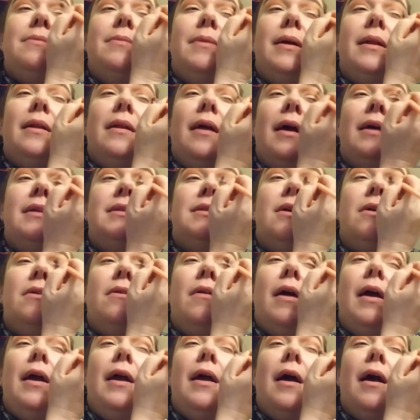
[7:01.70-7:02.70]
but that's all
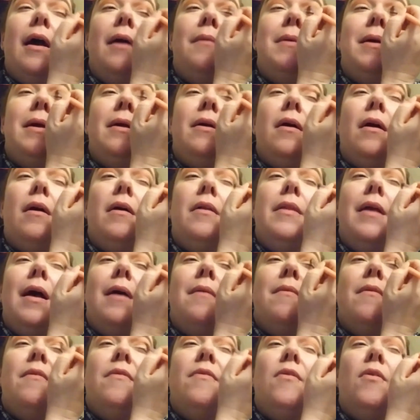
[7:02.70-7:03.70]
right. I've been called
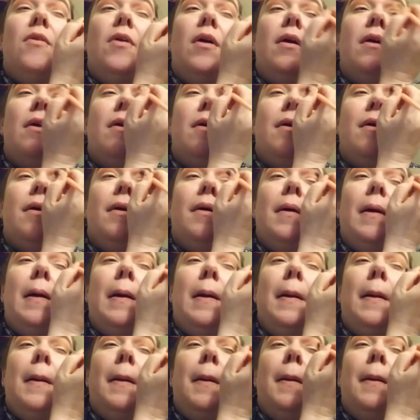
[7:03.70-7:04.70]
that before.
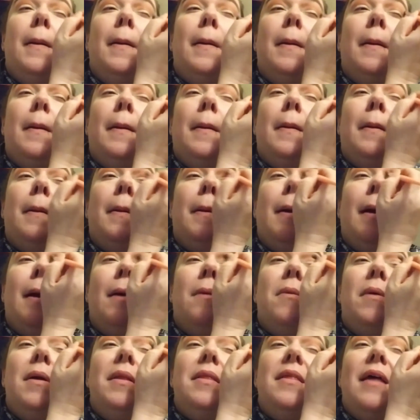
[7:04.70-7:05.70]
And
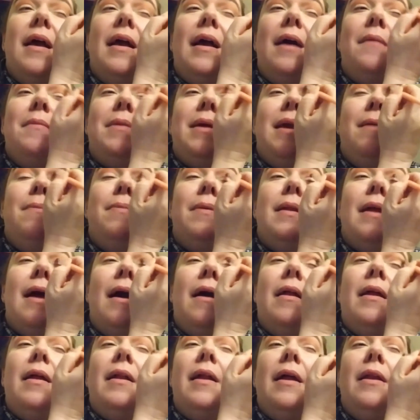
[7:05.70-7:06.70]
one thing I'm keeping
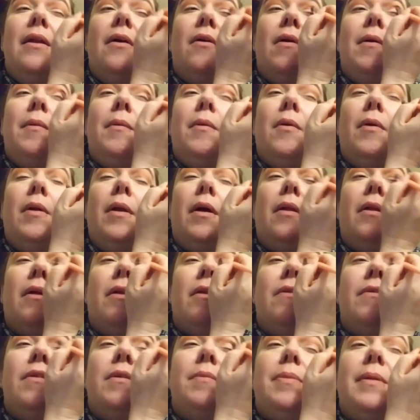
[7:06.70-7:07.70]
out, and I know I'm going all
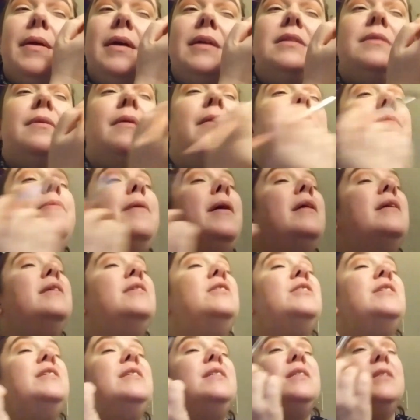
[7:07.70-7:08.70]
over the place, so
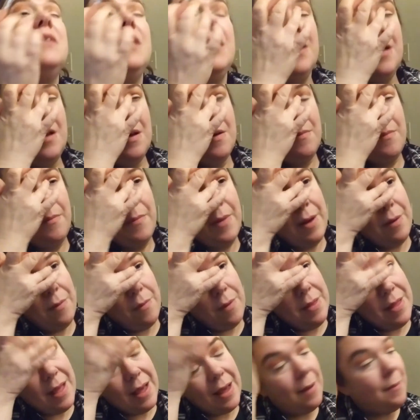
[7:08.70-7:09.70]
apologies, but
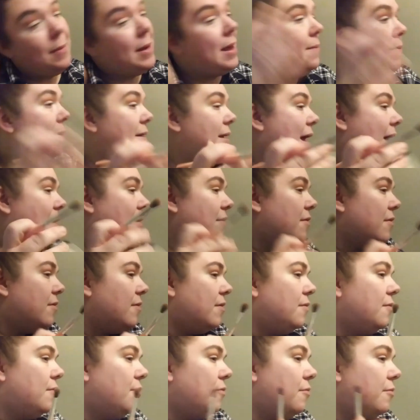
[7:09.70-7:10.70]
one thing I'm keeping out
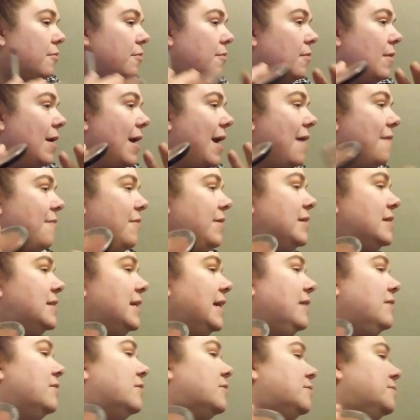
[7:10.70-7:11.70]
every
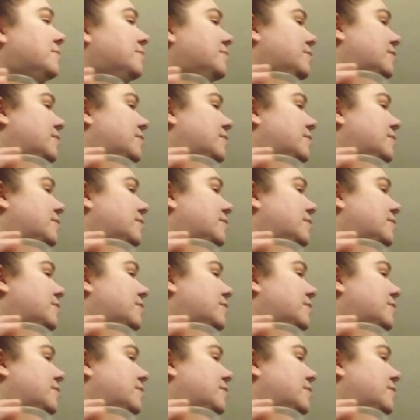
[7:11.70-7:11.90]
single